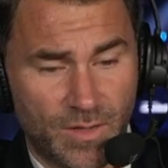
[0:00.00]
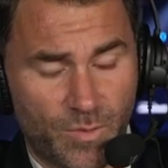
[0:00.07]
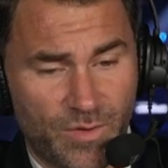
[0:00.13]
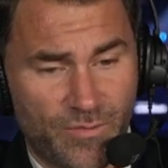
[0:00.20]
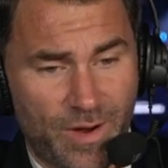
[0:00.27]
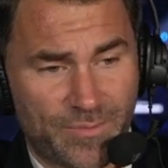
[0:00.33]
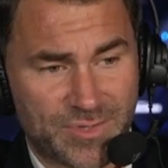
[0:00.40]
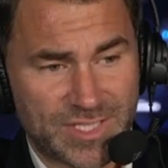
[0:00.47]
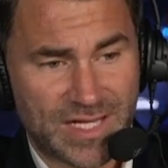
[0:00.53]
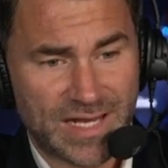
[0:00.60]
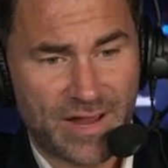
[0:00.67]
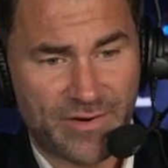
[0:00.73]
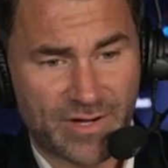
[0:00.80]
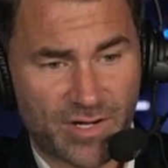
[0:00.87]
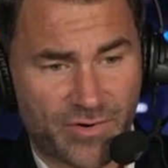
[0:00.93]
We represent
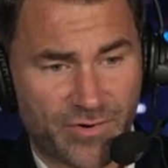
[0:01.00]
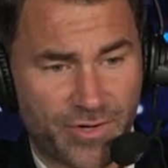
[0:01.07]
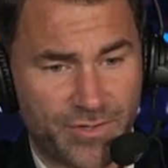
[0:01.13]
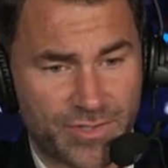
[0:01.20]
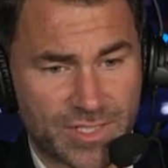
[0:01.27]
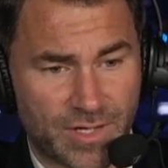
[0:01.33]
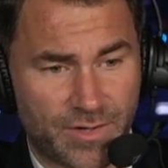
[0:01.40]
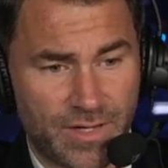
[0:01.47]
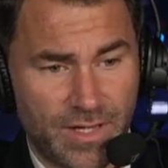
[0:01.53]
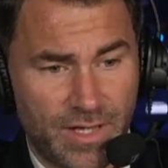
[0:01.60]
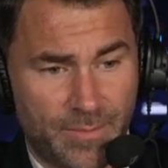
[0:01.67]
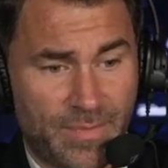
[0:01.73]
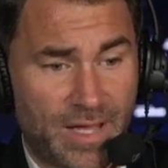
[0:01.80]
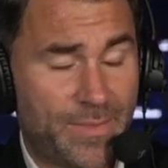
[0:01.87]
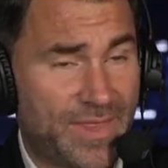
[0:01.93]
Erica Cruz, so
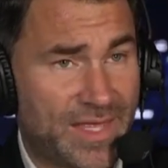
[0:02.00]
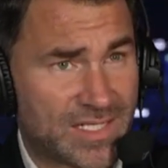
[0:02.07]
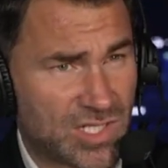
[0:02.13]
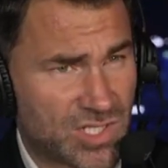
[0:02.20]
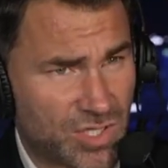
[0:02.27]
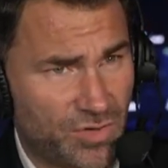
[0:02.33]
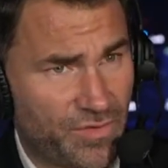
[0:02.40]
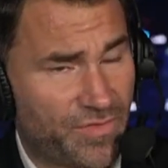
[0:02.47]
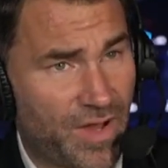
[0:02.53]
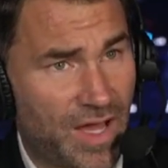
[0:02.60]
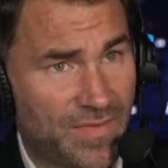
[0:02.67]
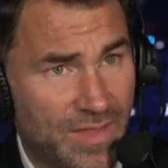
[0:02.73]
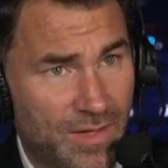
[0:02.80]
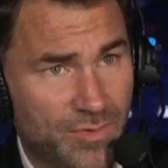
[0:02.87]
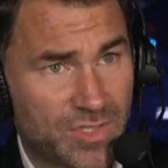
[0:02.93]
maybe there's a
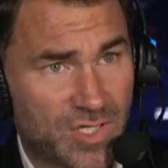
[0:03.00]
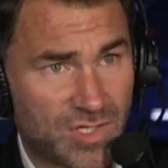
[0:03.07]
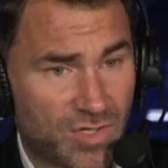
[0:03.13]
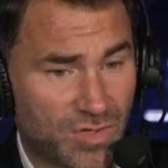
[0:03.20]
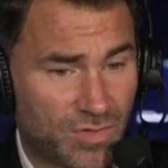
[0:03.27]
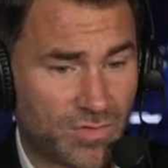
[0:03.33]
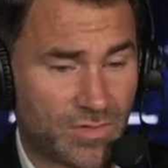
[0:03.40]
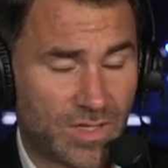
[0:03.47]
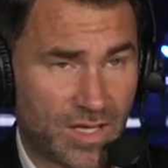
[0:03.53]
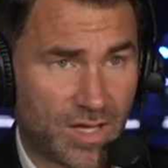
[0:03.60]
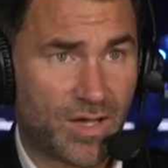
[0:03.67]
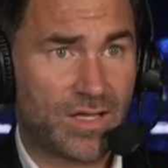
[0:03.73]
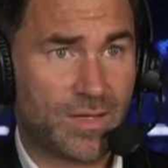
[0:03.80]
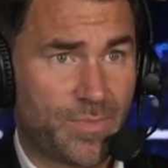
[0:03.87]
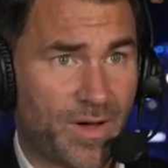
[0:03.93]
two-fight deal to do in the
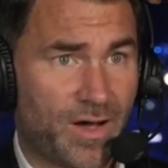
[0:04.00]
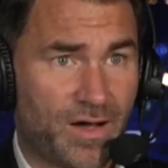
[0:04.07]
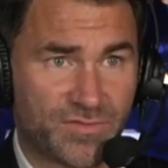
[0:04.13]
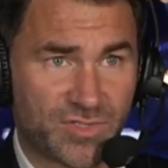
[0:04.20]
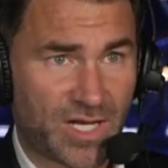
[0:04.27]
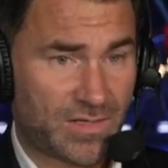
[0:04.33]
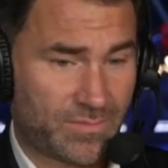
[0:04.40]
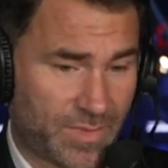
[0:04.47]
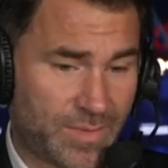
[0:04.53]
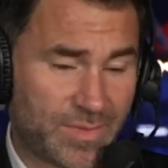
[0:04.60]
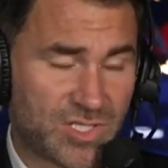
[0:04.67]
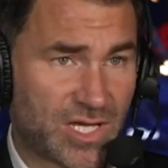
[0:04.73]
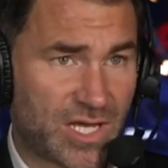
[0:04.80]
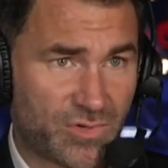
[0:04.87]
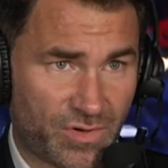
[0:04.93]
early part of
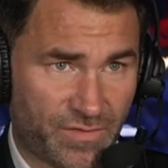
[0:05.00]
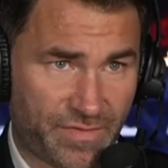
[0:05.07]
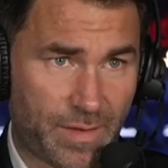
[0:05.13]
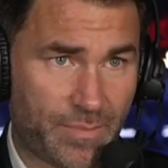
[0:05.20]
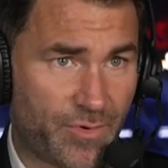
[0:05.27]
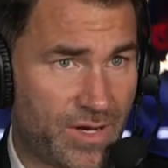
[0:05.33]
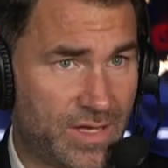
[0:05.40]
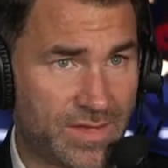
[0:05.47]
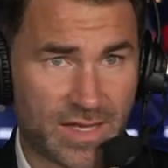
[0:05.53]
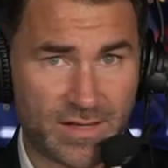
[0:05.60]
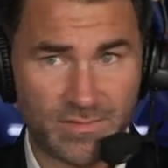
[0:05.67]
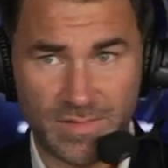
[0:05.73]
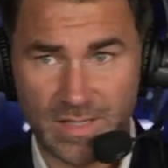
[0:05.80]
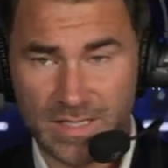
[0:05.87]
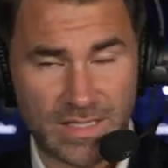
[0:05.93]
maybe January, February, and
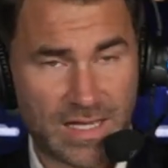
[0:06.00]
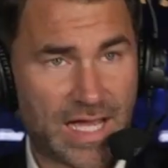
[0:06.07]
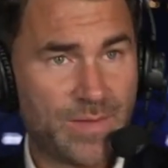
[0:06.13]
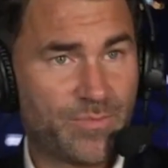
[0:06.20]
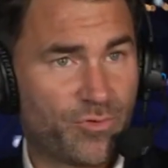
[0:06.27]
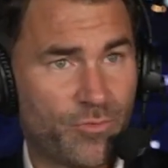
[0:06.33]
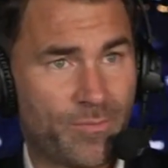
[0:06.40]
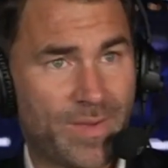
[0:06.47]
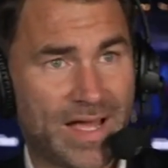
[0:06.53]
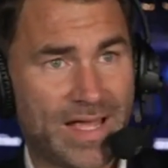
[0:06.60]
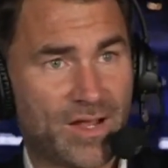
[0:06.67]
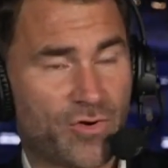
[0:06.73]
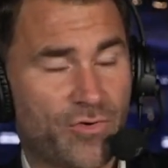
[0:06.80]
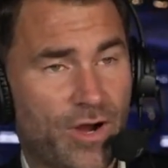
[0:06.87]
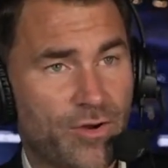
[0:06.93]
then April,
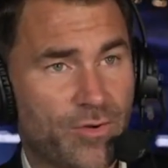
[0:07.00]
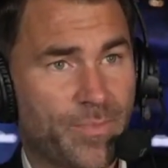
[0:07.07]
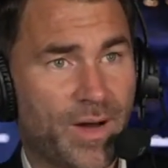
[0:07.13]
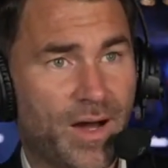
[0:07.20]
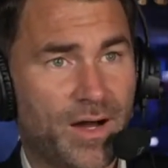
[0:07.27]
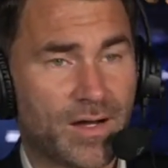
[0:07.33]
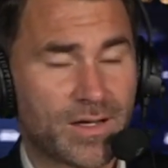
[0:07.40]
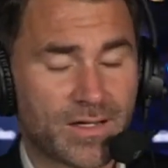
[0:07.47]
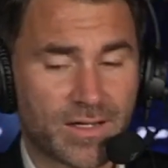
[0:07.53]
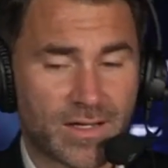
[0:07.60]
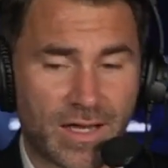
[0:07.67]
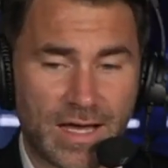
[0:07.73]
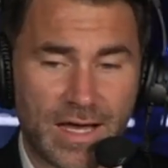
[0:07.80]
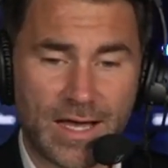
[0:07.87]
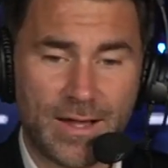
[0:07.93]
May at Croke Park.
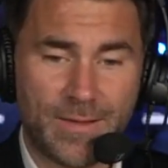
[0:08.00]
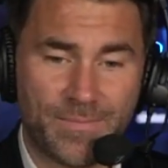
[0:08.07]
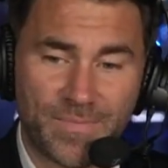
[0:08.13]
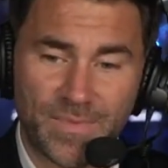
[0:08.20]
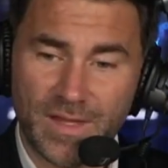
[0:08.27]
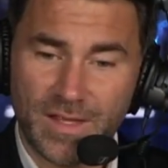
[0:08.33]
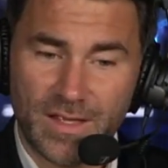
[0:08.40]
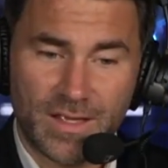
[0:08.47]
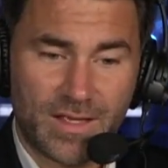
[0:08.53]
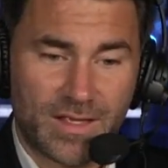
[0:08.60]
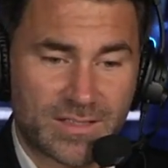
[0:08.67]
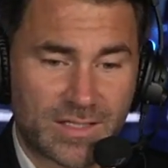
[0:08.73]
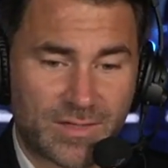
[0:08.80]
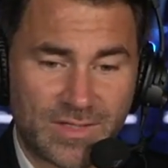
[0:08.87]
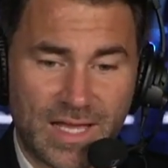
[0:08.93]

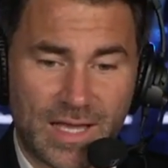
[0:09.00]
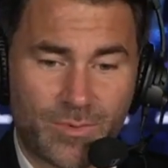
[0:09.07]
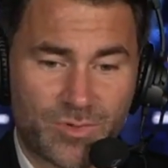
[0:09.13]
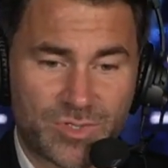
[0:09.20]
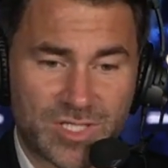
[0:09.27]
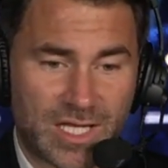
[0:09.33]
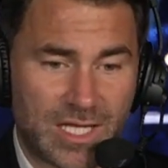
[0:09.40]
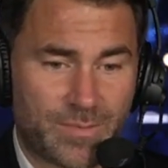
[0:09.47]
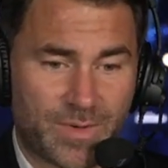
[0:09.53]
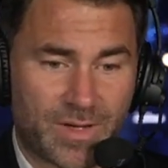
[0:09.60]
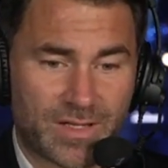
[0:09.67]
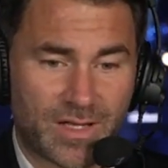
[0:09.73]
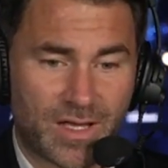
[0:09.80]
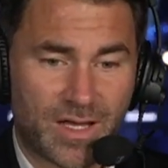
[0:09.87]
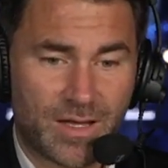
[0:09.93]
So, yeah, we'll see.
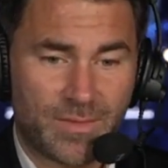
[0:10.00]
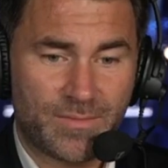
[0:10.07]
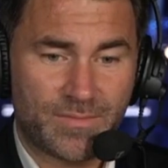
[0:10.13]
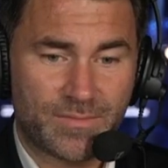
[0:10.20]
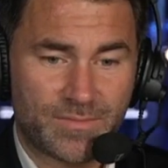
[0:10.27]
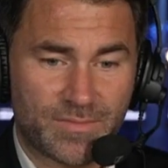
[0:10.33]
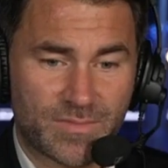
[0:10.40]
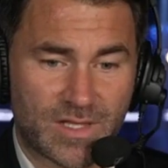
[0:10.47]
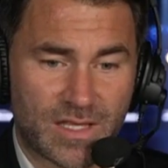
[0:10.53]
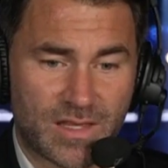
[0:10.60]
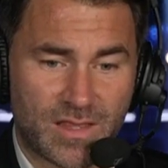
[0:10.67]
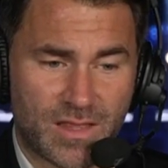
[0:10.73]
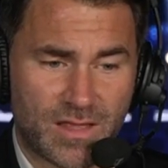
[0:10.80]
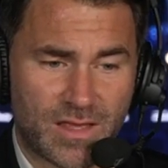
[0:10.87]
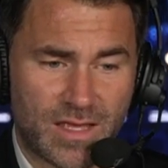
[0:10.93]
But
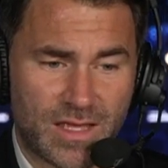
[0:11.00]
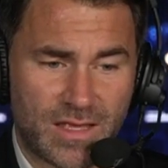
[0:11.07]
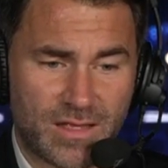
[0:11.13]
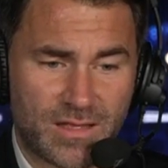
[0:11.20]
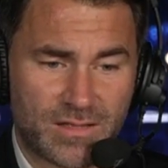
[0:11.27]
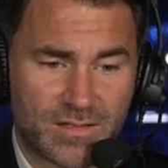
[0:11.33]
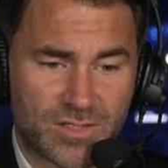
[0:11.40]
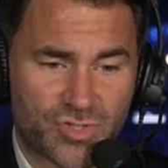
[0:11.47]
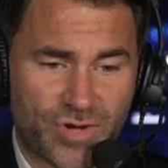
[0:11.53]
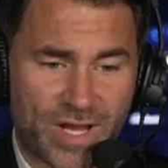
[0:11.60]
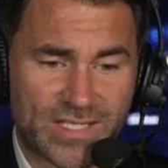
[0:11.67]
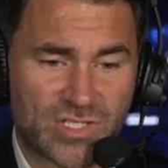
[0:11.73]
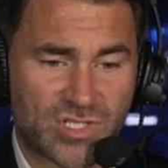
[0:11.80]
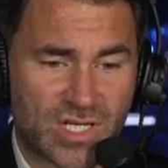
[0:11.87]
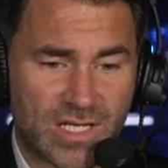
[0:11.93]
the
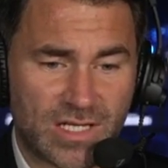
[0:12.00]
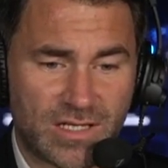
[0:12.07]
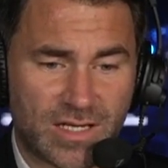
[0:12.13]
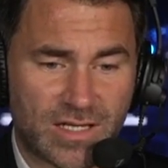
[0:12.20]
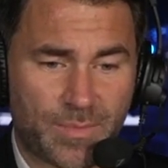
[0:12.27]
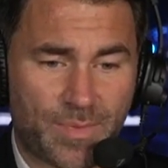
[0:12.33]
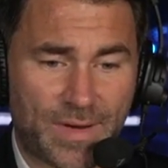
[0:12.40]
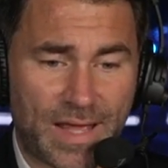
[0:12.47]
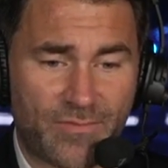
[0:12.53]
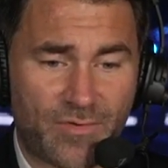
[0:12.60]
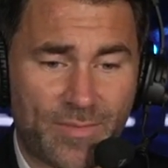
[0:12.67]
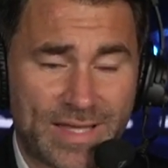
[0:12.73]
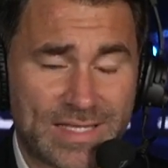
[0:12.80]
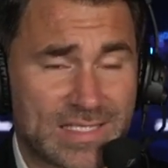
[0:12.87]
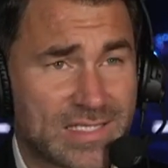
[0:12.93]
strategy and the plan
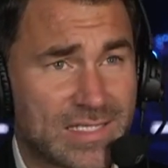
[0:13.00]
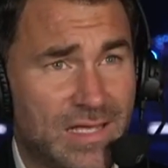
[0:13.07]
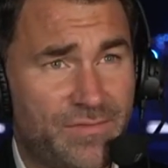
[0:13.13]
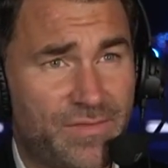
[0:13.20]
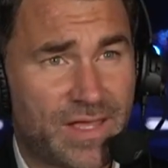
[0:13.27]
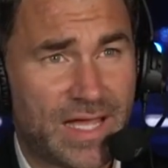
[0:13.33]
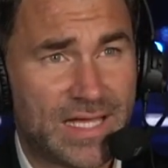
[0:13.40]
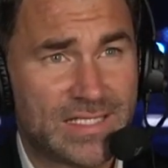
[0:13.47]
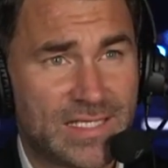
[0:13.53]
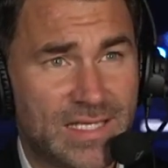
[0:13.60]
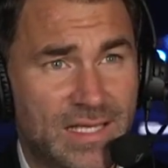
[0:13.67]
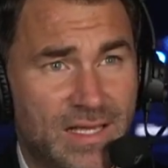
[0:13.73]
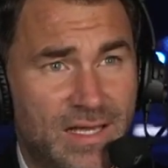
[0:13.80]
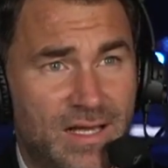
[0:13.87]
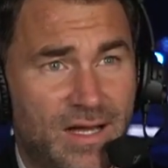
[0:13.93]
remains the same for
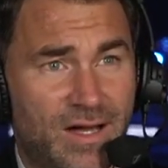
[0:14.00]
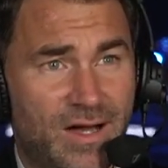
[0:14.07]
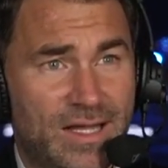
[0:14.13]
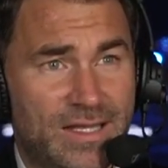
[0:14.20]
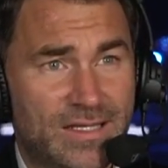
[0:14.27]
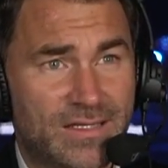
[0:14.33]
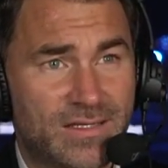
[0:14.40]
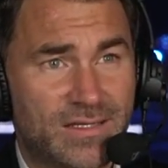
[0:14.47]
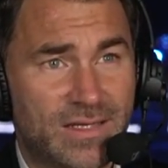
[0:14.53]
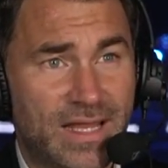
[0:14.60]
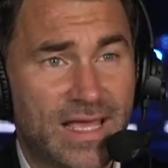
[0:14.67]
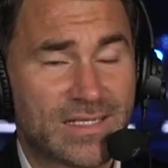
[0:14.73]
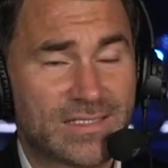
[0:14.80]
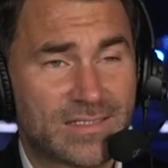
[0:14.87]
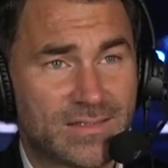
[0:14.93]
Katie. Ireland
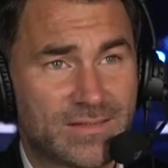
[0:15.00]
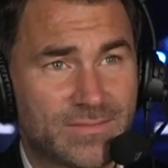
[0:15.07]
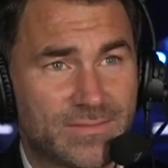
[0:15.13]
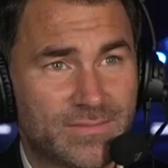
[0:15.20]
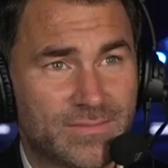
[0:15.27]
next.